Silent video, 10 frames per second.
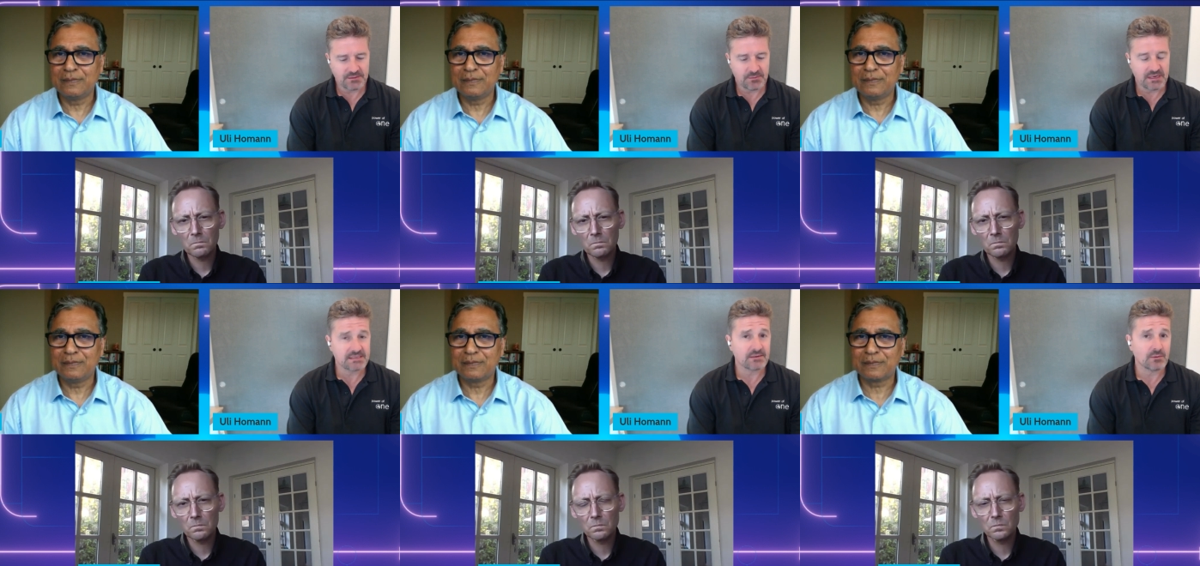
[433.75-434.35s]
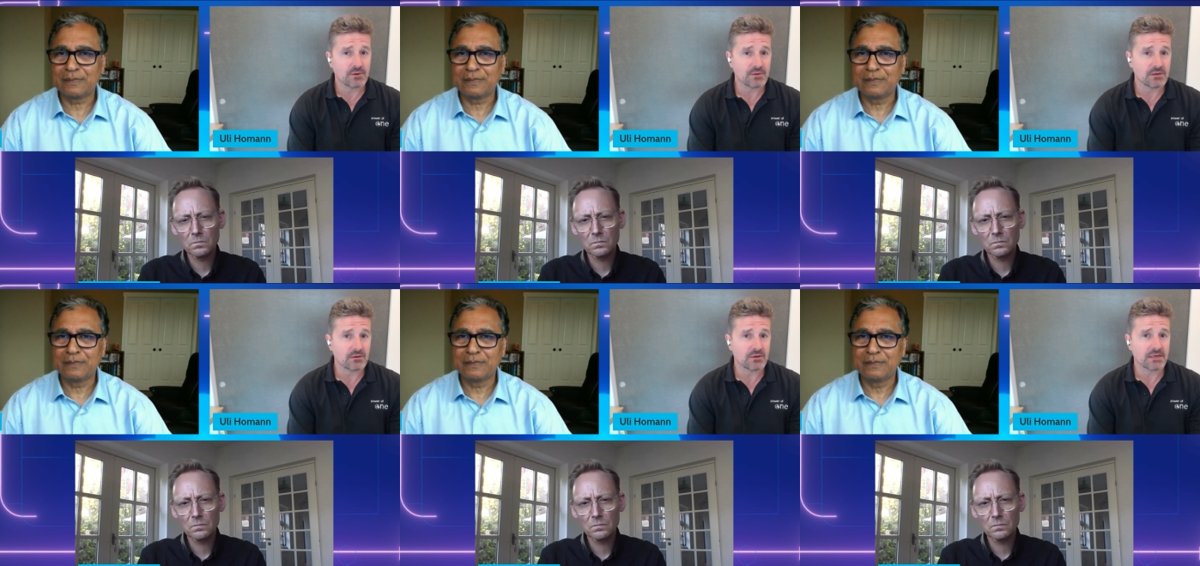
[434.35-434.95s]
Speaker 1: amazing when we
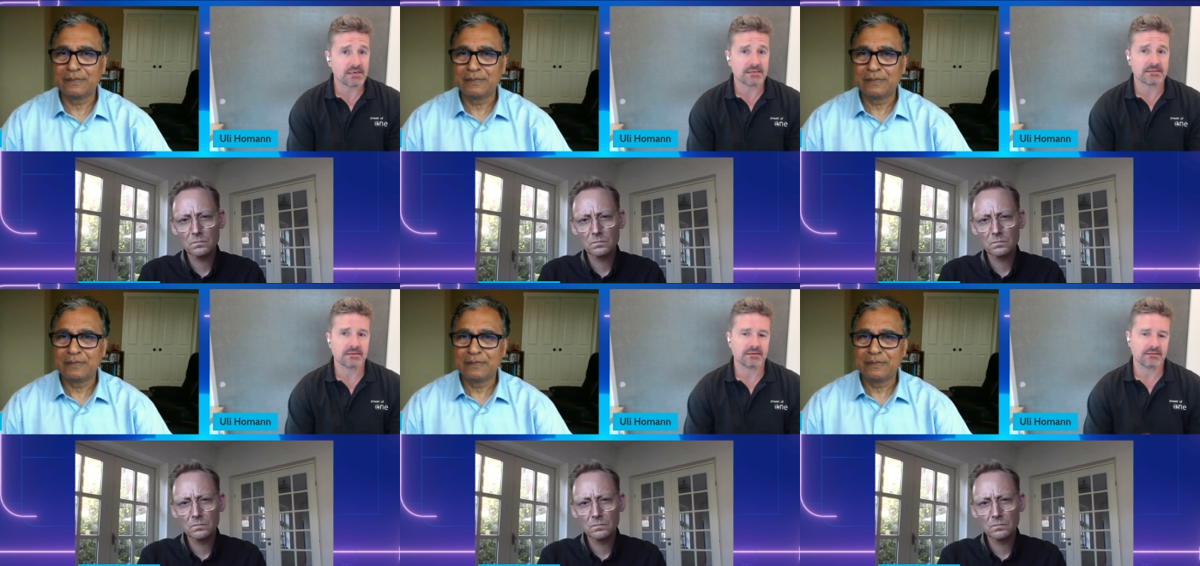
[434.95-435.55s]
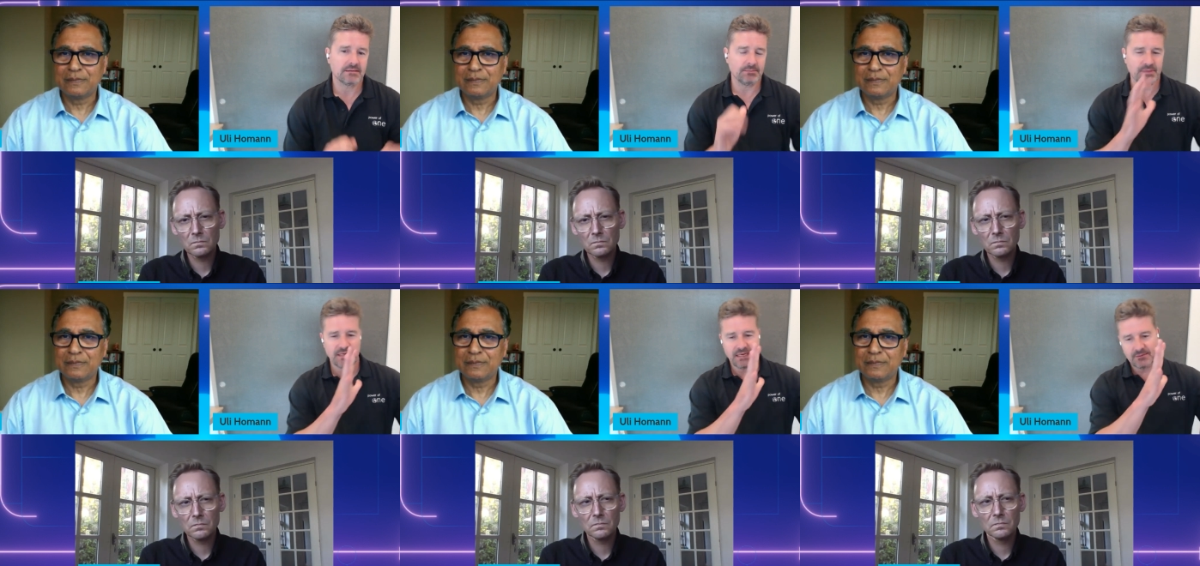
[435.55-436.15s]
look at being